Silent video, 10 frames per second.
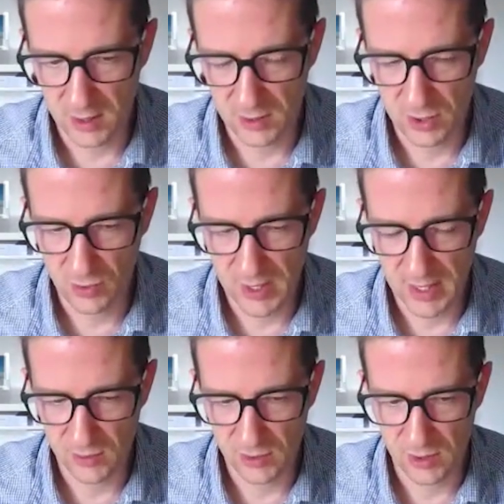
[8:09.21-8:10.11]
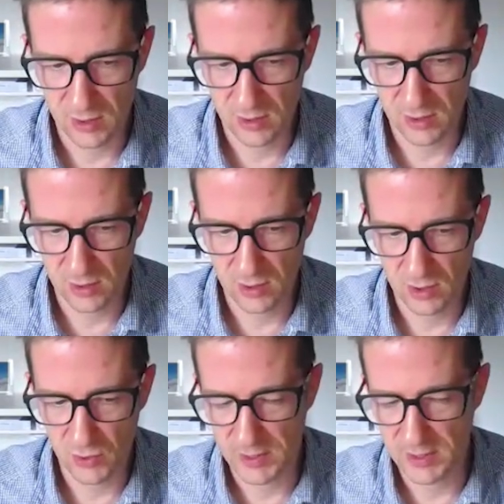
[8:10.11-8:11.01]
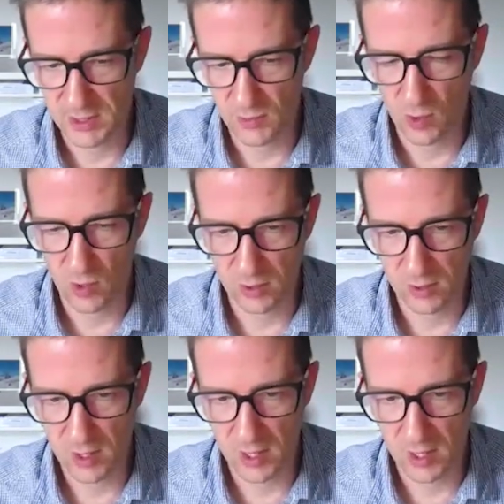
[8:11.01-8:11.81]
2021,